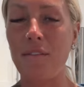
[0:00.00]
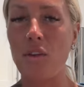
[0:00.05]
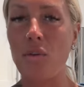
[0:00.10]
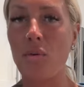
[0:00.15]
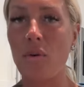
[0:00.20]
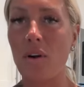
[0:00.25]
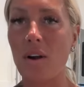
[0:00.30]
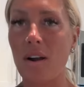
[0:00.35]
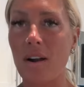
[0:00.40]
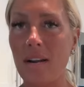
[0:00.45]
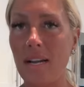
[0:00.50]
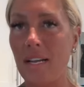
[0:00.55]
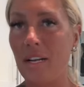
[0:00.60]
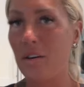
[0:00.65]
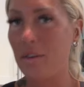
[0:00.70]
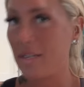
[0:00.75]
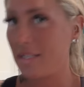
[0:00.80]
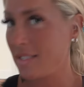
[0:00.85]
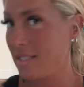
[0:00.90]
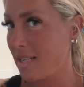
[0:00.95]
you are
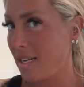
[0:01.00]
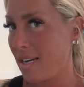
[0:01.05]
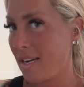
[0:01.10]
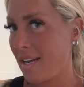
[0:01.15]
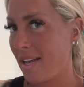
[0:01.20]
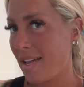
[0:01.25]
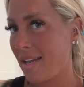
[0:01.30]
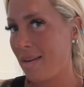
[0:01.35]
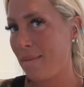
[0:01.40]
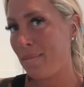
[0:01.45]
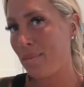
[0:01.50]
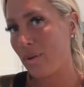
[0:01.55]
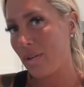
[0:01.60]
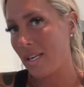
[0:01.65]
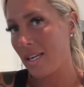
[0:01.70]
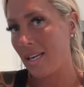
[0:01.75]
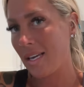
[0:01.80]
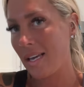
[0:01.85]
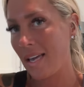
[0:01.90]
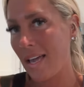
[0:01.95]
interested in
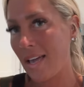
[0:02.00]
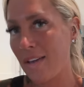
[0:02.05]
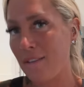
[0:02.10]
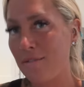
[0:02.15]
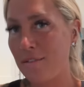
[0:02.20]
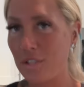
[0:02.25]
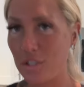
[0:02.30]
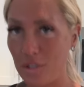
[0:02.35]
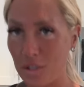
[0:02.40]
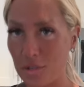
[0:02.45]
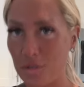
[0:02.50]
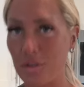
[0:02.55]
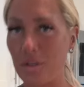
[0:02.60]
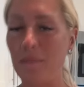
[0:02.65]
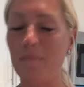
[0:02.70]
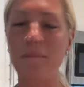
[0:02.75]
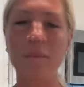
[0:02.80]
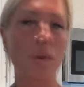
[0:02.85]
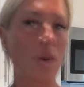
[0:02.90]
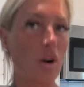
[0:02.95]
booking a fishing
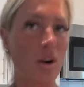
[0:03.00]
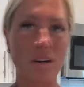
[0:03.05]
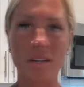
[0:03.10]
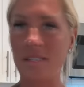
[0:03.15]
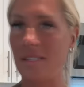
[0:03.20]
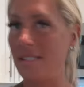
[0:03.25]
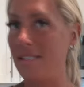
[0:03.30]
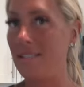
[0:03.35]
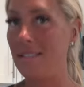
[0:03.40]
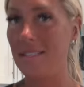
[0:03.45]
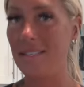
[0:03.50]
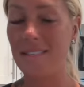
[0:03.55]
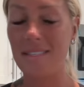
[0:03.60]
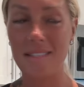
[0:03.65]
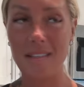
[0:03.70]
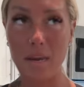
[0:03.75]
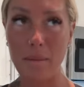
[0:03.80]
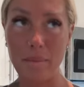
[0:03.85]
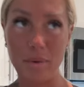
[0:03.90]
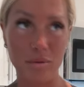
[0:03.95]
trip, our season
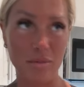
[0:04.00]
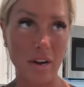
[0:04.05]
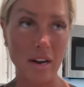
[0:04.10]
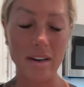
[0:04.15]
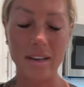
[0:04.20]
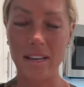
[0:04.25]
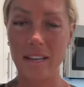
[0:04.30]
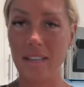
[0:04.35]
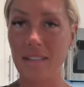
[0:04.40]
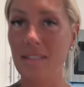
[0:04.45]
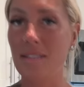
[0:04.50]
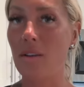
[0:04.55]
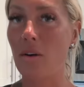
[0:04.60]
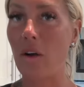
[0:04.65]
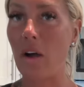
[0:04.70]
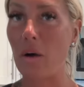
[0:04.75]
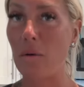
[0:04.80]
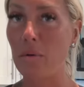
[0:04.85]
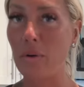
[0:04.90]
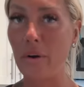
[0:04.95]
is up and running, so
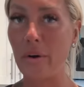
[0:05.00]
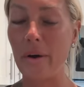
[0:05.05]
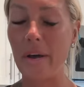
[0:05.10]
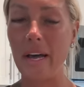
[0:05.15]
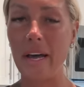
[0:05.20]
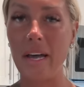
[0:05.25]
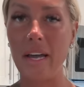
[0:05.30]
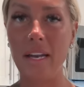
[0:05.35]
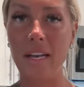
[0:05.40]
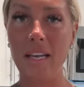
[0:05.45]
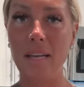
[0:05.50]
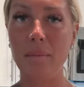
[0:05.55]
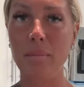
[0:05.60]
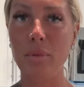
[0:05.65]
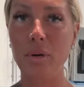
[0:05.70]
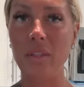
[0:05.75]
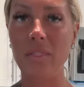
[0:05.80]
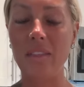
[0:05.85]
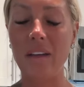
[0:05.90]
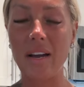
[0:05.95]
I will go ahead and
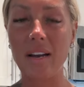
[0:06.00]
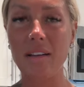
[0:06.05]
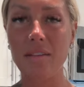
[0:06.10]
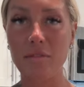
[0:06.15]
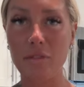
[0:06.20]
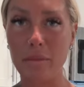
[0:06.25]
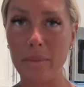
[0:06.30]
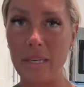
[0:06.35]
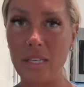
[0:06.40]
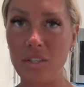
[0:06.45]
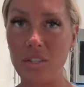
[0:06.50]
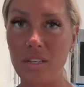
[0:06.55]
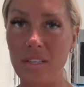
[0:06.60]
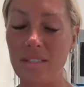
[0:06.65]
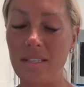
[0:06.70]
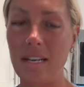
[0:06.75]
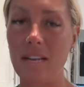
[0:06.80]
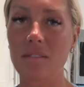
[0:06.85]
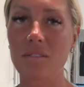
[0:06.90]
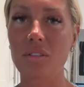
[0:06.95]
put that information
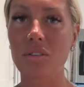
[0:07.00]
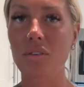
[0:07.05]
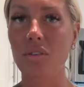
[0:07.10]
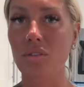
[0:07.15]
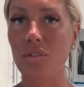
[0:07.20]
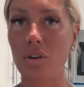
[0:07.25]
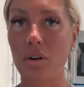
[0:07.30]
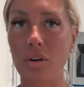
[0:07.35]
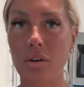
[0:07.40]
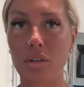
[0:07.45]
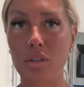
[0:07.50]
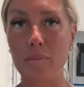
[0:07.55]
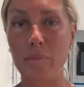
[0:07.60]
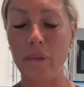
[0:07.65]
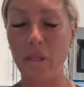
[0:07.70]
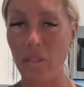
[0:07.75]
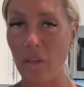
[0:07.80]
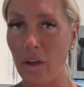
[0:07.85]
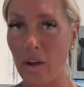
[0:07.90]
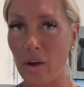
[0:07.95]
down to Hook Charters
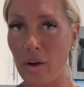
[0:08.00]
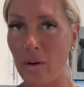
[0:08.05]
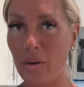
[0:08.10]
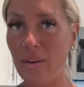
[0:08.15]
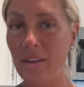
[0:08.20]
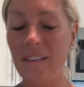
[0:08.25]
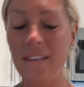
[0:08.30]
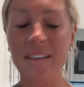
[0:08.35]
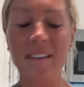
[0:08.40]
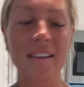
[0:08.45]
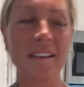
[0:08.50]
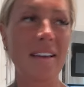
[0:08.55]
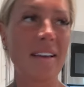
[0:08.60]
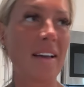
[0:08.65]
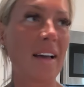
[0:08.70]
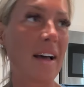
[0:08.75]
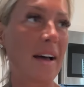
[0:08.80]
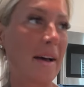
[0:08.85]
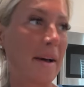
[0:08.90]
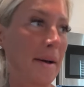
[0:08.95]
below.
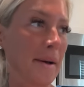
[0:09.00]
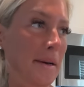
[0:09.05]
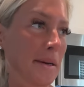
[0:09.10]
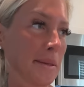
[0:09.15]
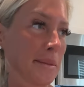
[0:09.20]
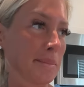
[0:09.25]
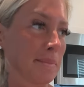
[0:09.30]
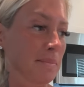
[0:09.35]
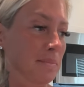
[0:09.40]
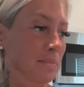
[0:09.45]
I